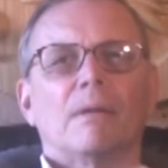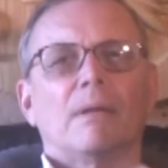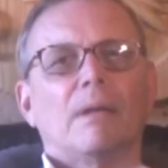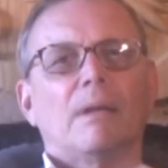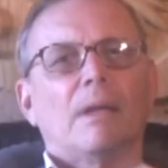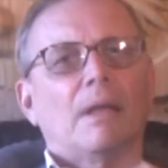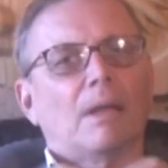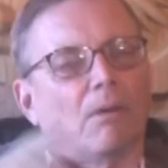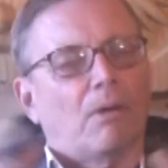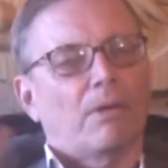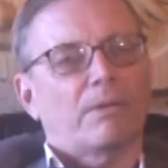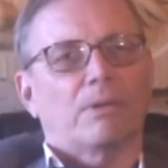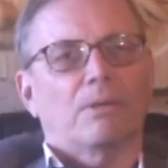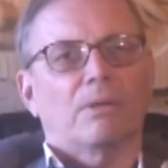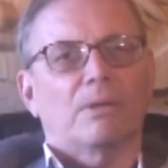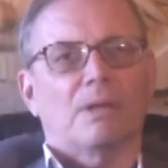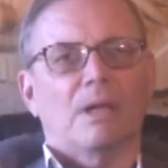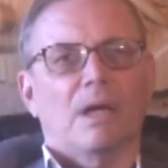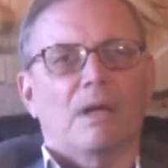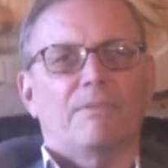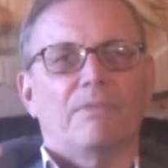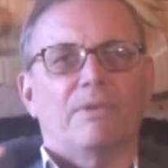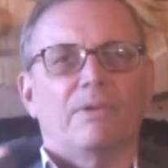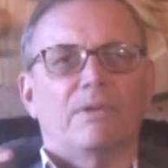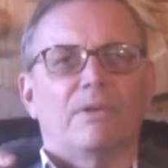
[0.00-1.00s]
It also
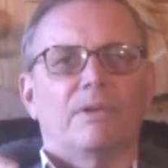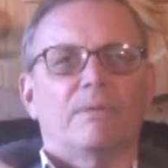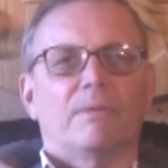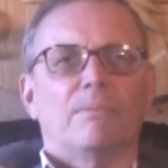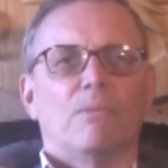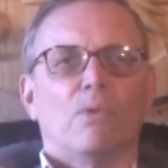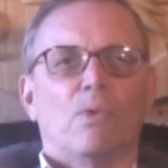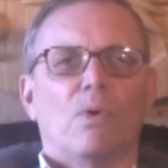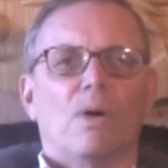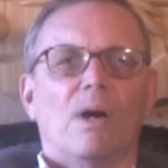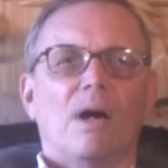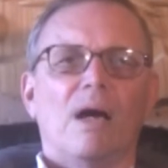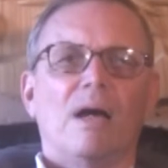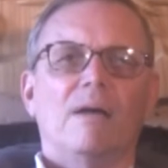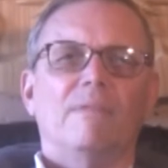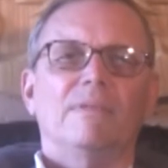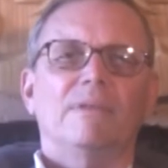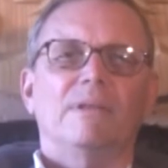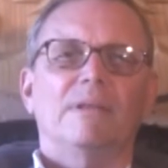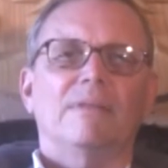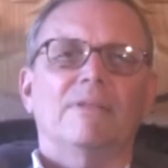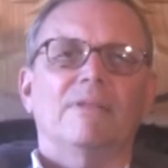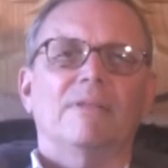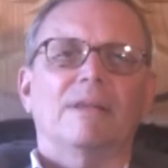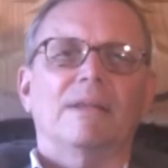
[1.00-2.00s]
covers more
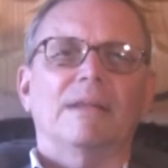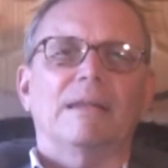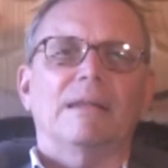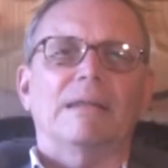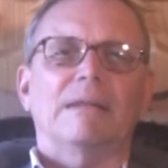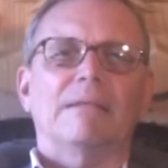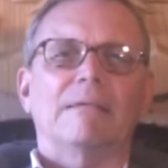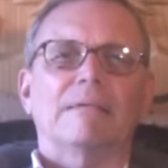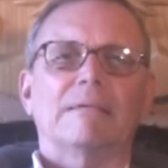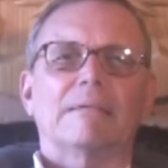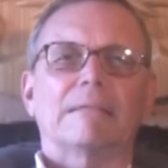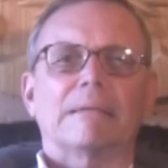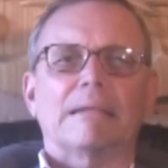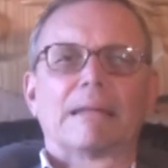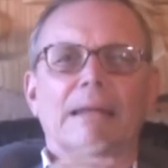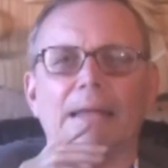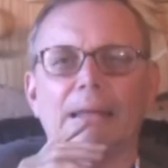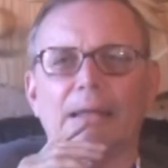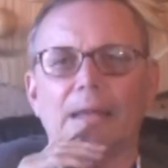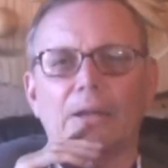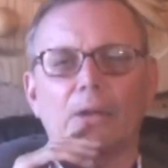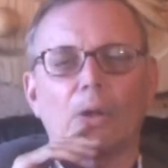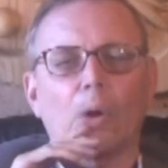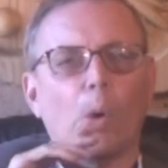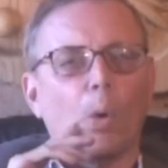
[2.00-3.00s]
obvious things
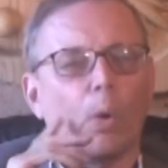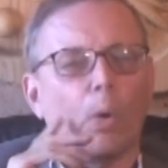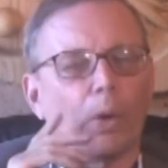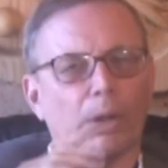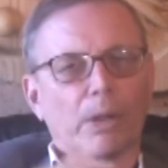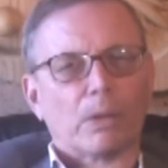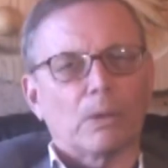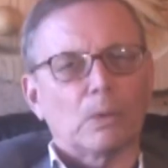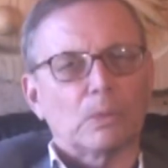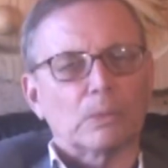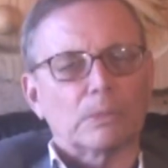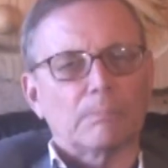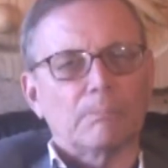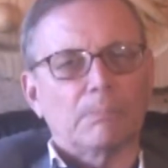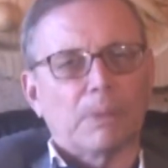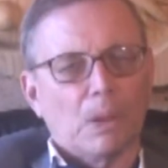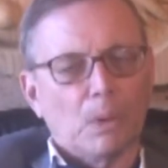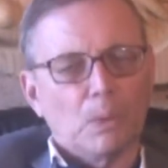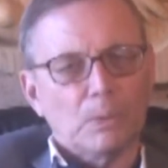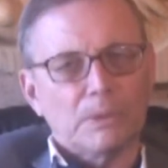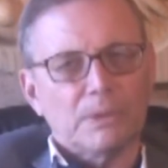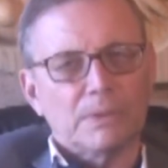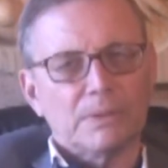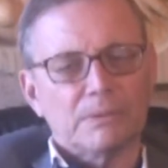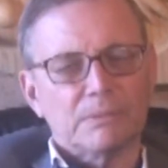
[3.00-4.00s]
like an oil
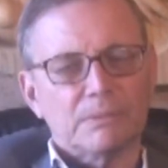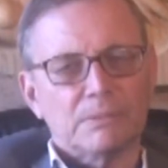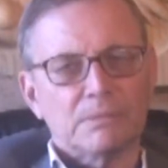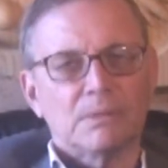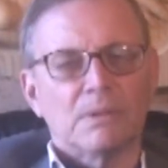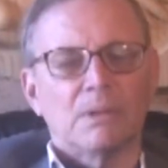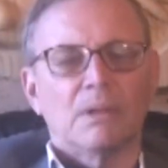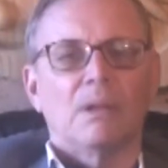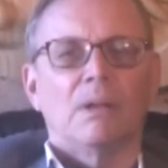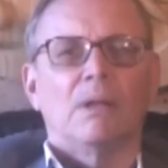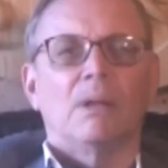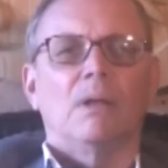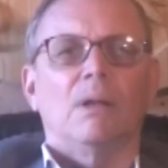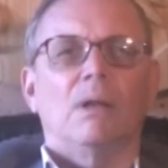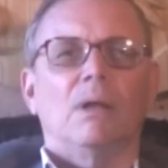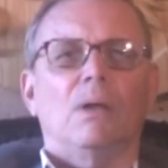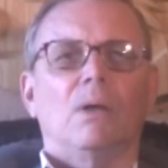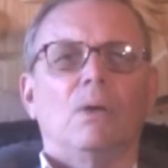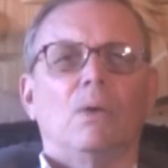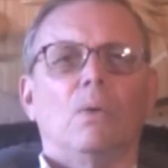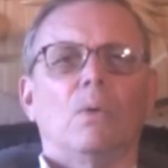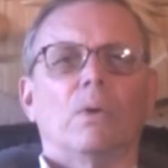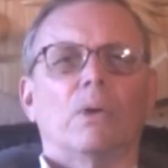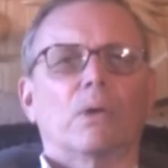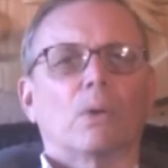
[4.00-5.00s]
boat
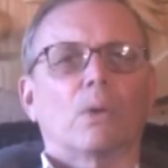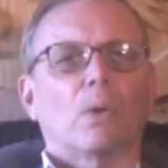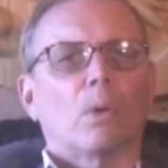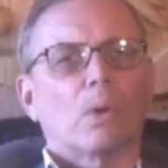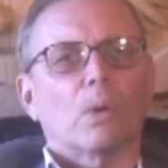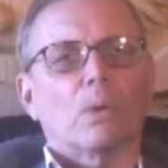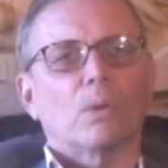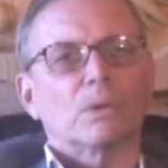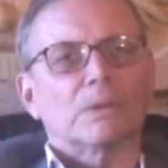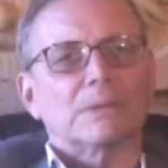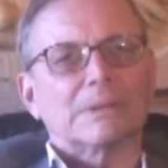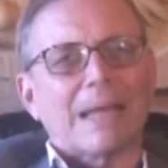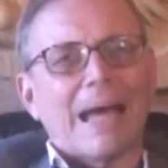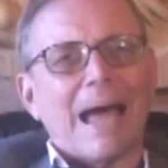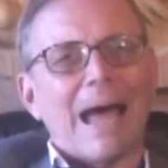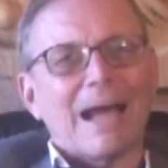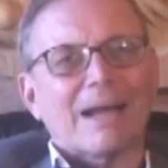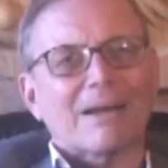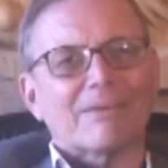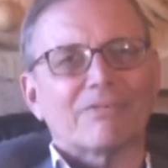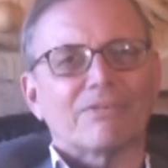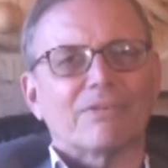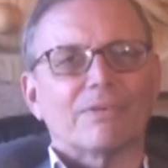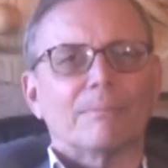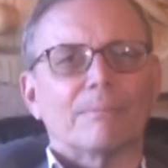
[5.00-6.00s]
or an oil
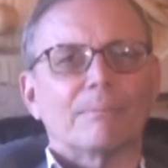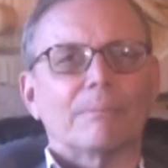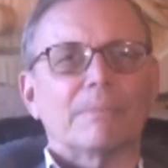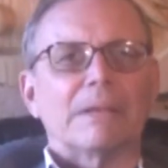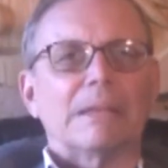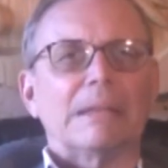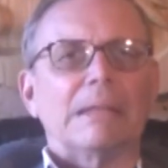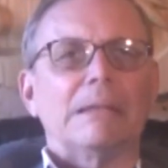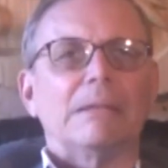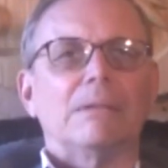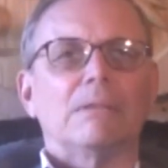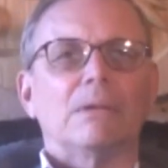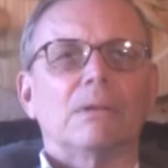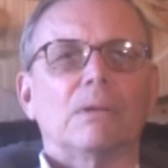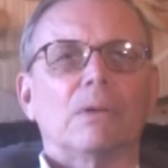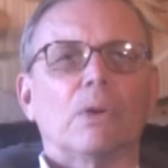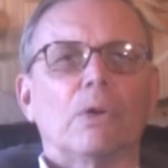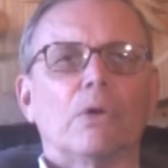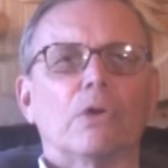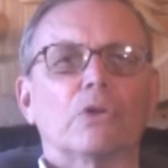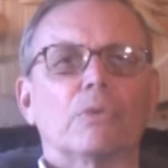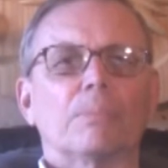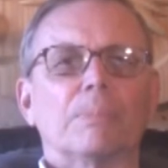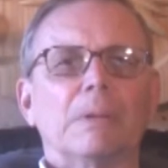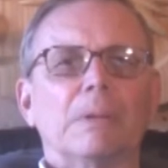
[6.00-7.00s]
dock from the
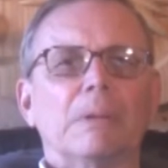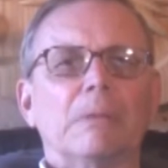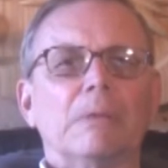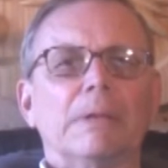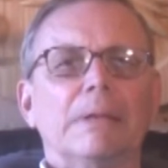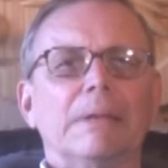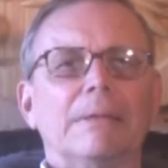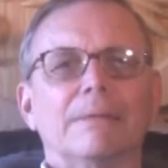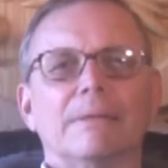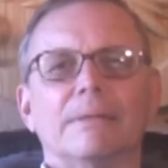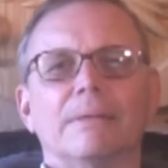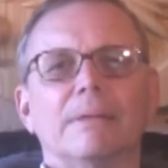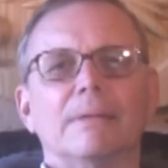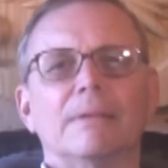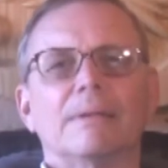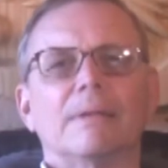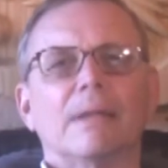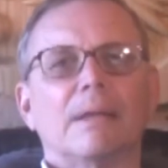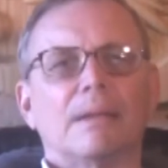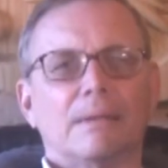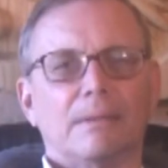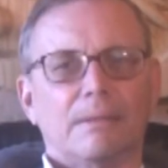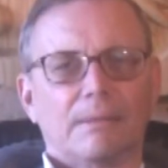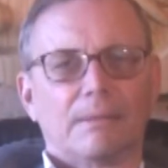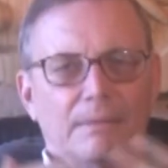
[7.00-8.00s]
oil spill incident.
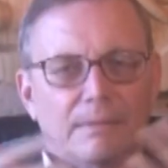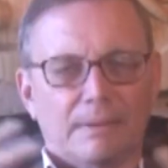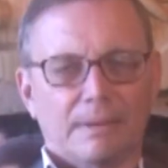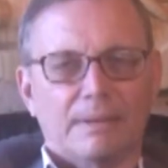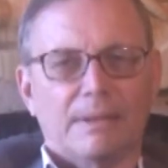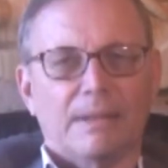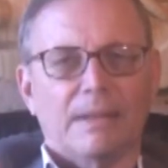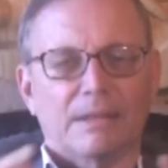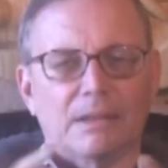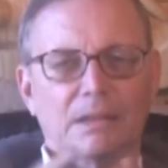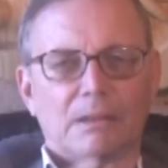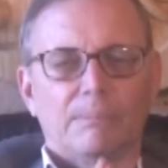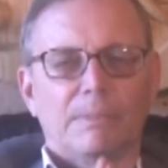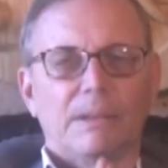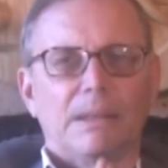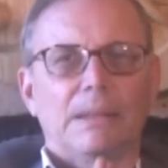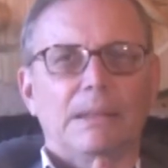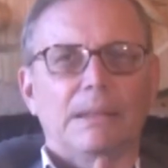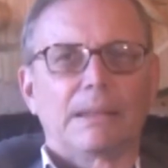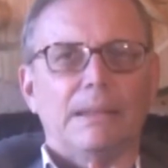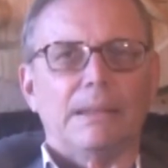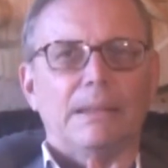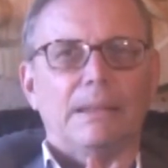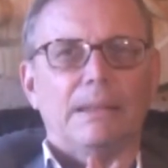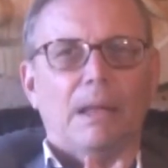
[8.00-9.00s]
That is, they get to be
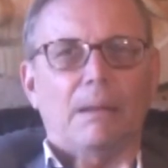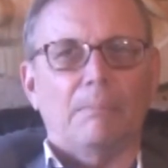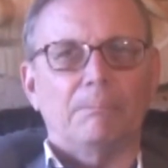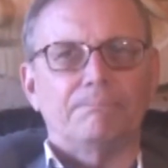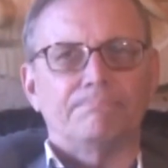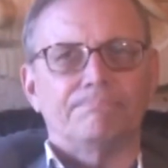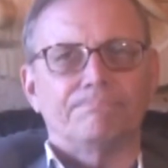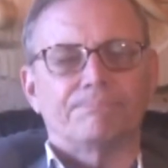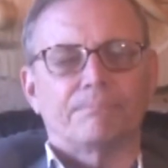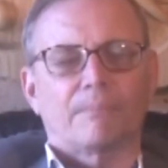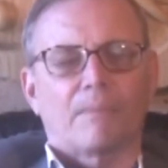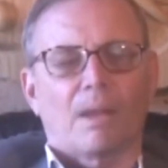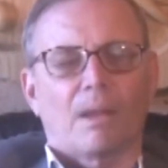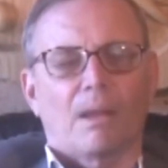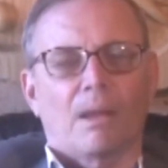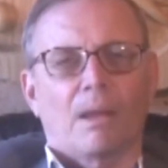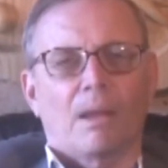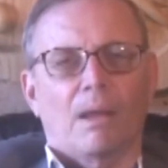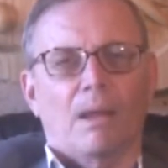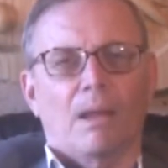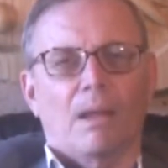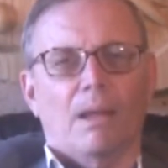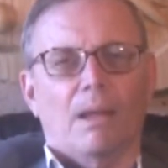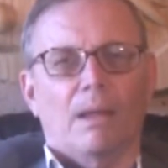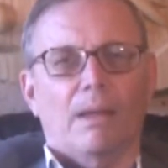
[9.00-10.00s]
cleaned up.
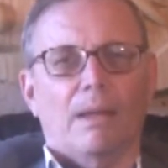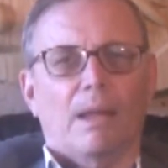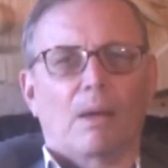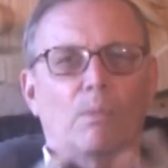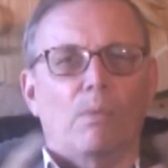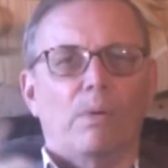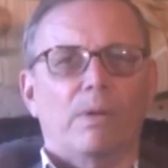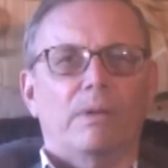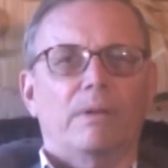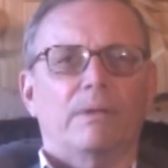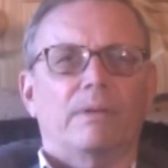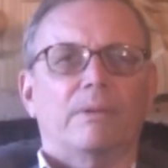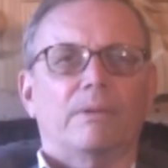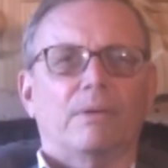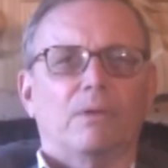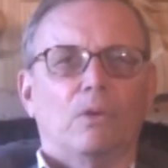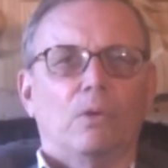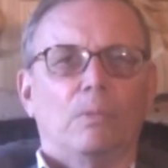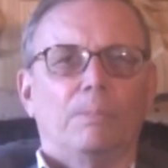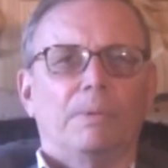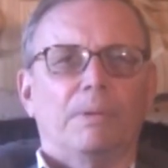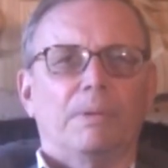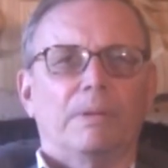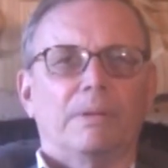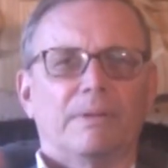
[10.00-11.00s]
Now, what does
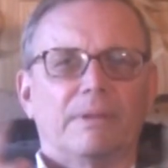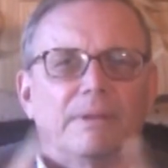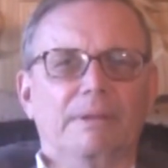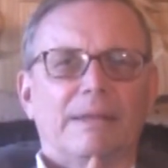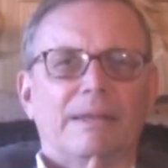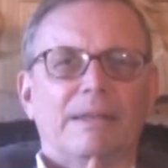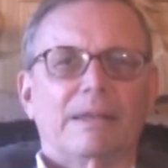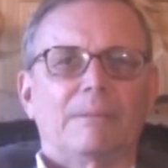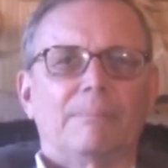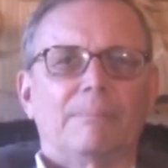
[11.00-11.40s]
OPA say